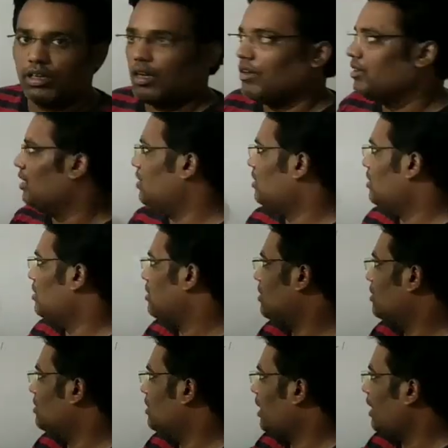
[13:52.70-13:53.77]
this,
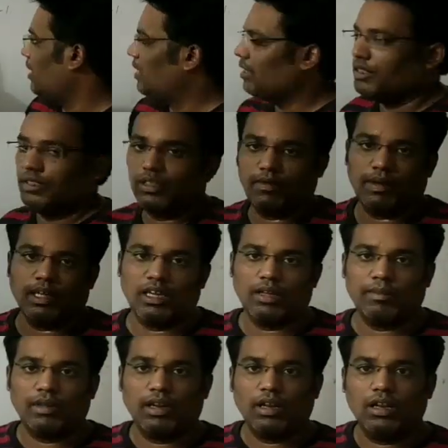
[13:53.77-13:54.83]
sin x is a
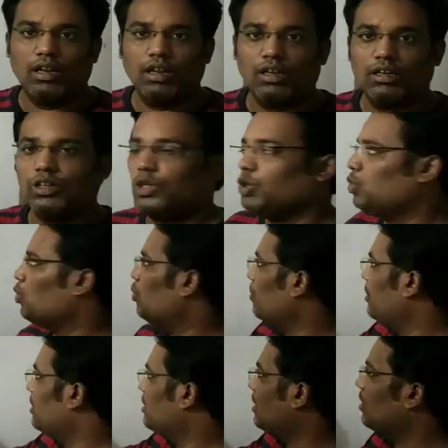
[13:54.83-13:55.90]
variable, 2 is
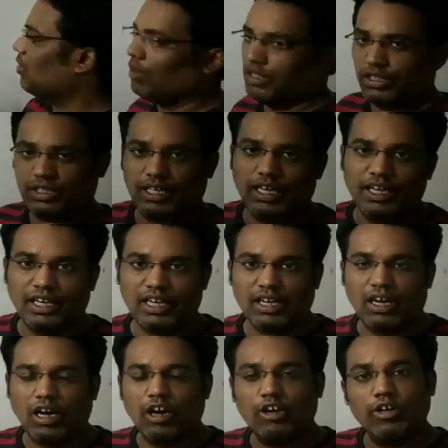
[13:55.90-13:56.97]
a constant.
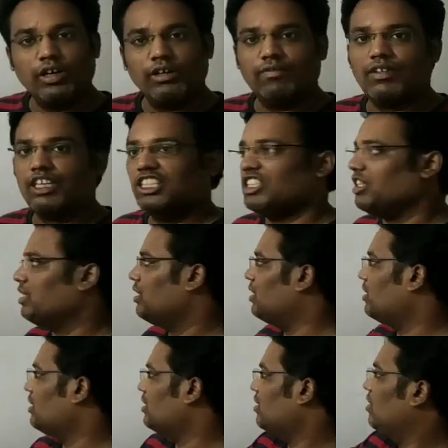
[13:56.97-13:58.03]
How do you differentiate
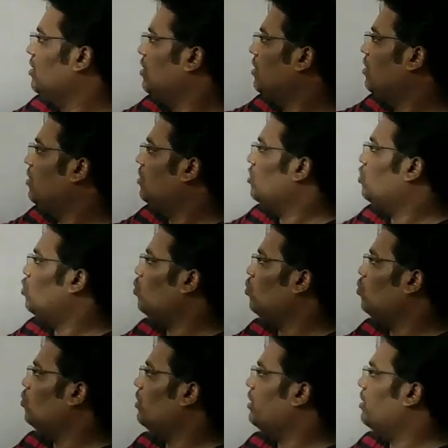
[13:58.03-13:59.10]
this? 2
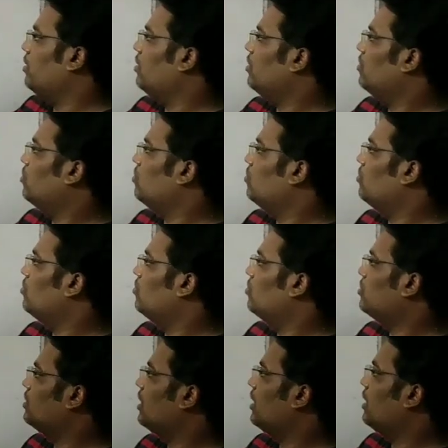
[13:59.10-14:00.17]
into
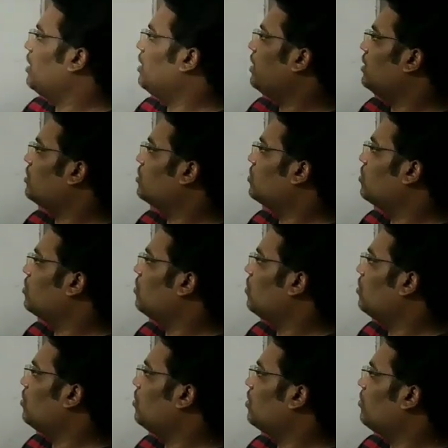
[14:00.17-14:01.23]
sin x whole
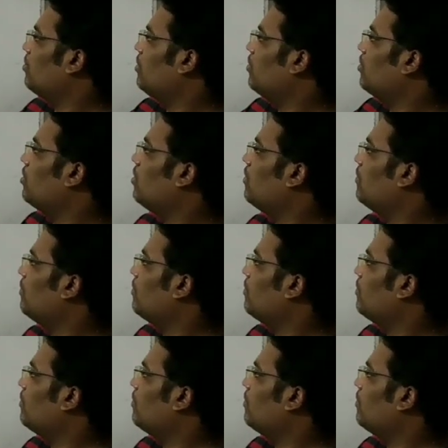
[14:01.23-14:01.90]
to the power of